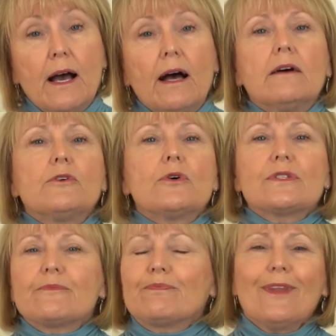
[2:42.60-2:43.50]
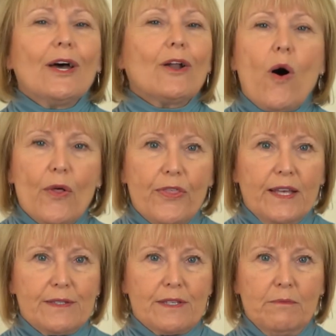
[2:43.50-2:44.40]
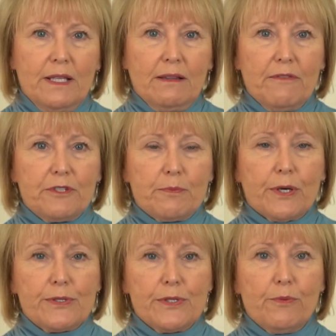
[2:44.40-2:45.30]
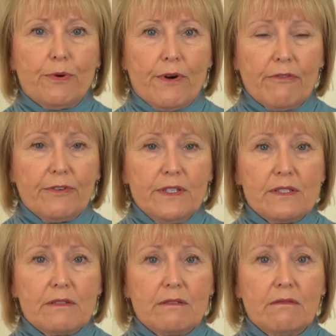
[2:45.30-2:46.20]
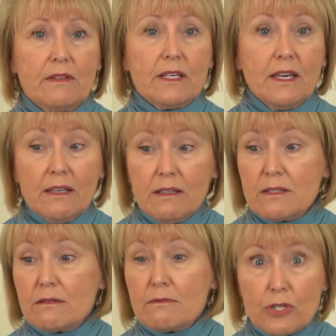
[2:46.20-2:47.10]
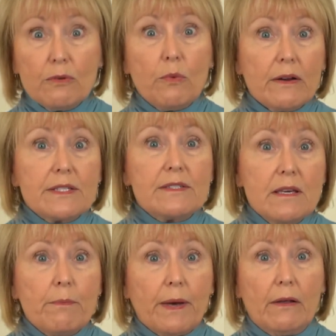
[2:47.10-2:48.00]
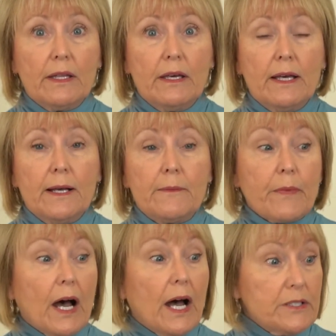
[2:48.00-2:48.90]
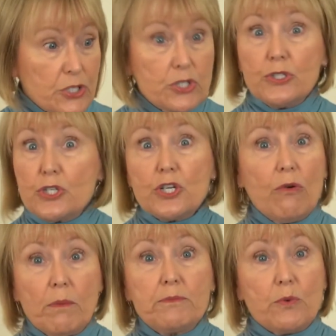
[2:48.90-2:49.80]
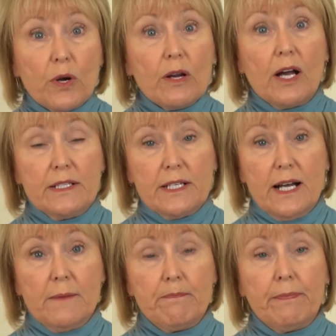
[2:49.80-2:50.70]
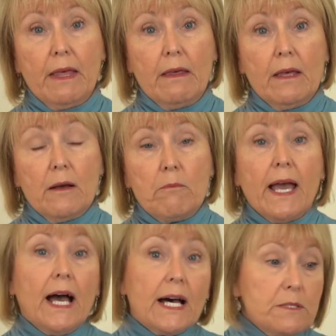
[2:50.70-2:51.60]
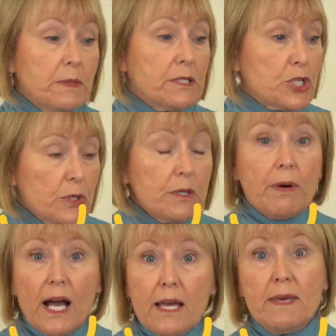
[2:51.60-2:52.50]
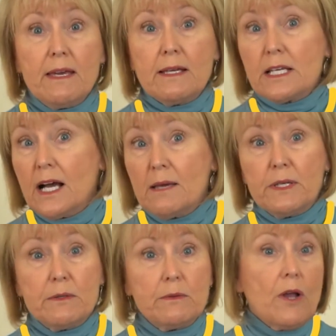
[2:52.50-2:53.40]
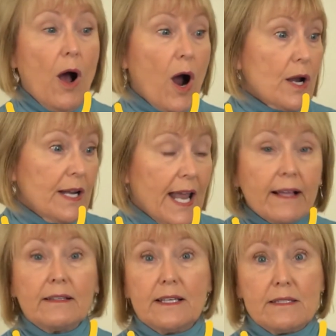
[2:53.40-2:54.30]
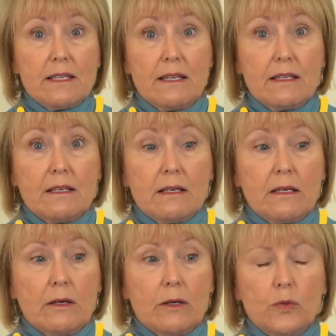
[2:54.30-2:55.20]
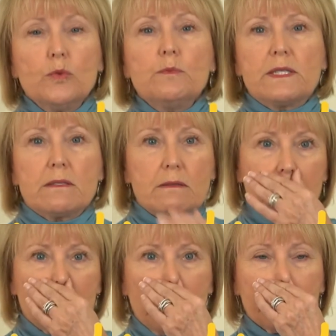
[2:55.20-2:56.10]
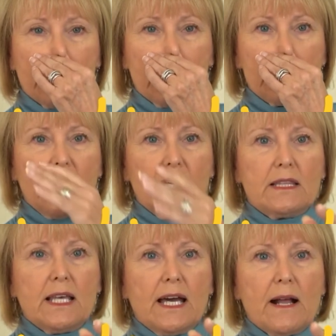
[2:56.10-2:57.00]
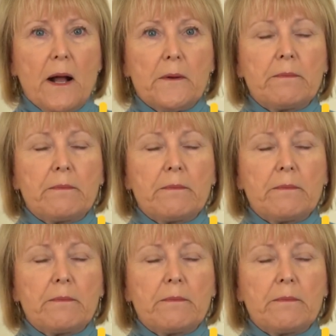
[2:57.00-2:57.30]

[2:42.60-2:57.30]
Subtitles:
Of course, not all things can be left to personal preference. The kids should wear a seatbelt. I should show up to work on time. My husband should buy me a diamond heart necklace. Oops, I forgot to edit that out.